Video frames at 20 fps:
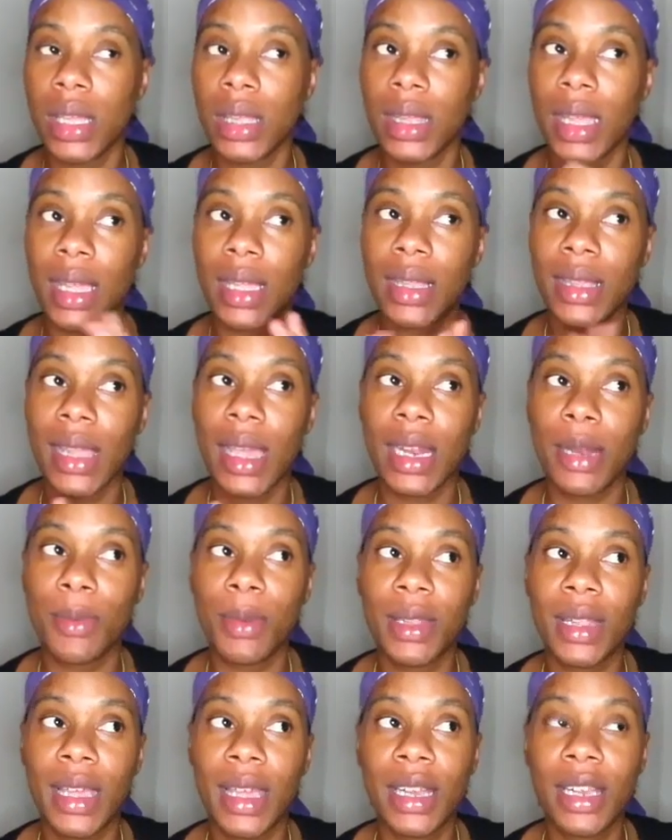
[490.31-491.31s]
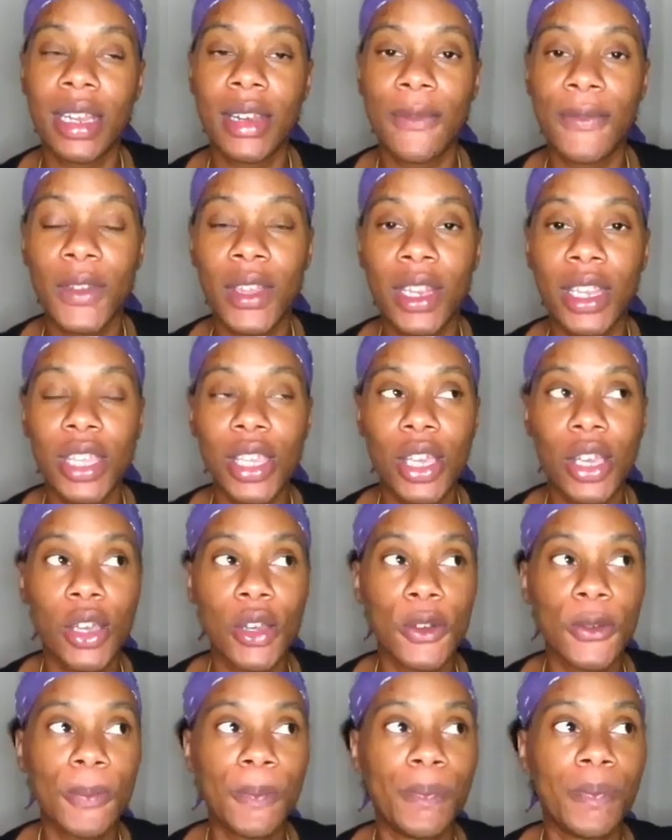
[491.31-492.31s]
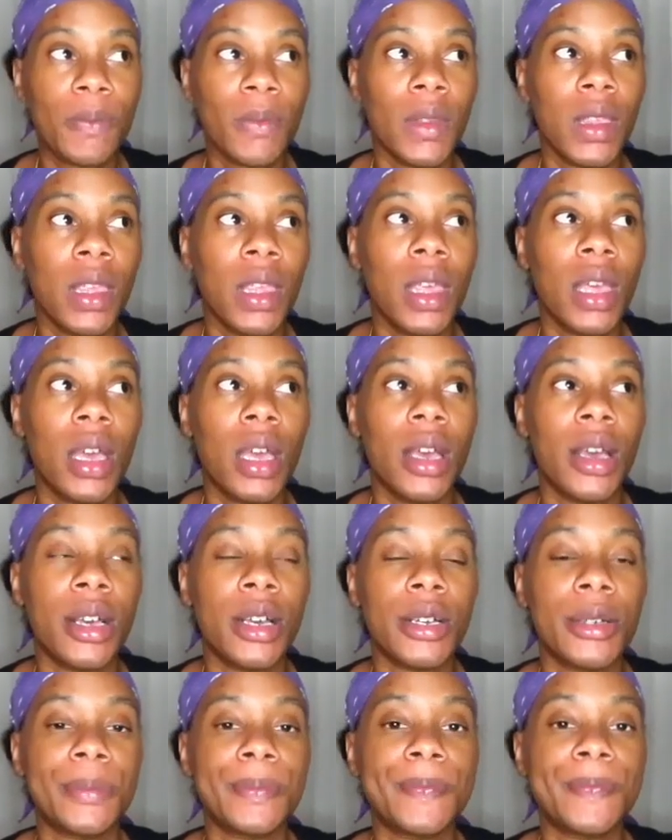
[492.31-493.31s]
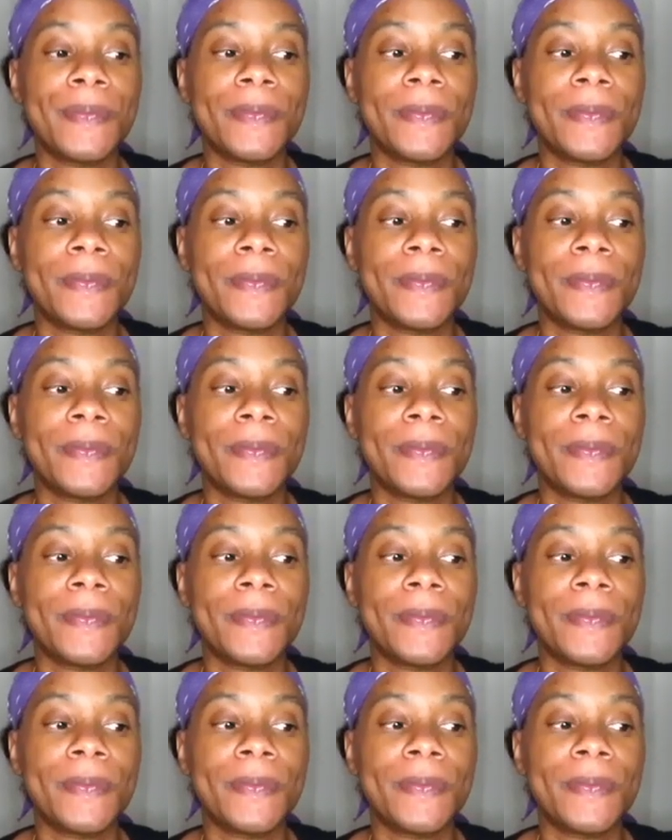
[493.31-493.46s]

then that'll be the end of the video. Oh,